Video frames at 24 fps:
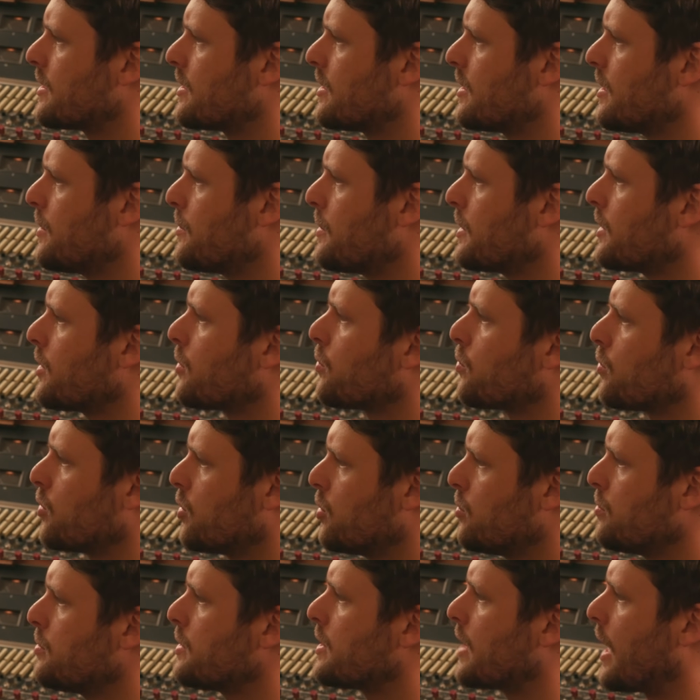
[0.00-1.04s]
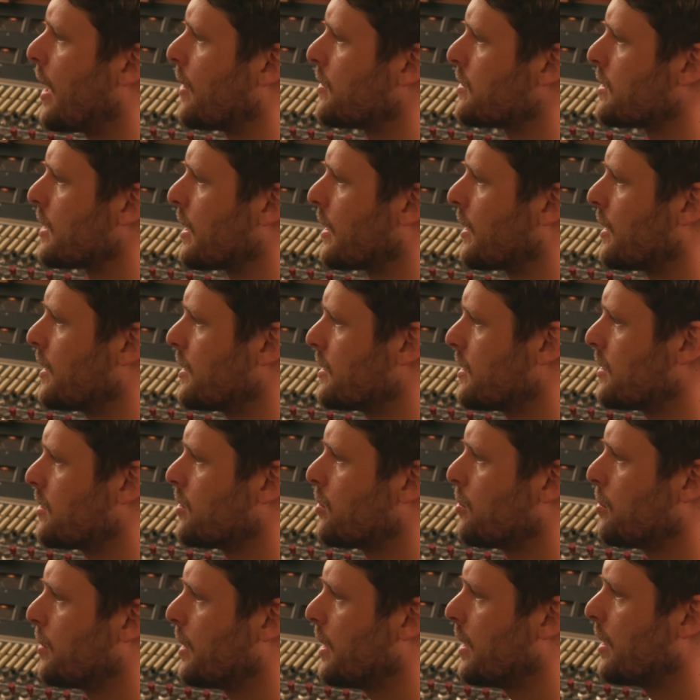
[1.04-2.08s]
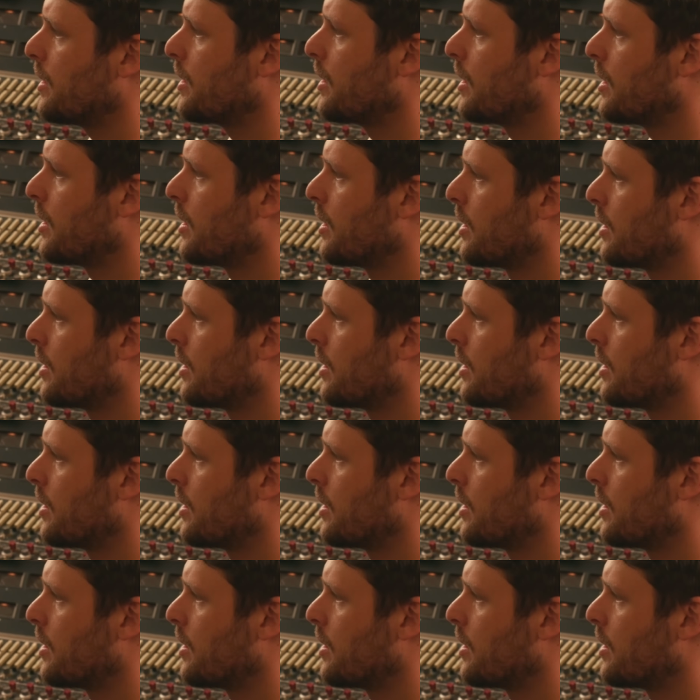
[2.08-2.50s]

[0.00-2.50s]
see what the room sounds like, because this will be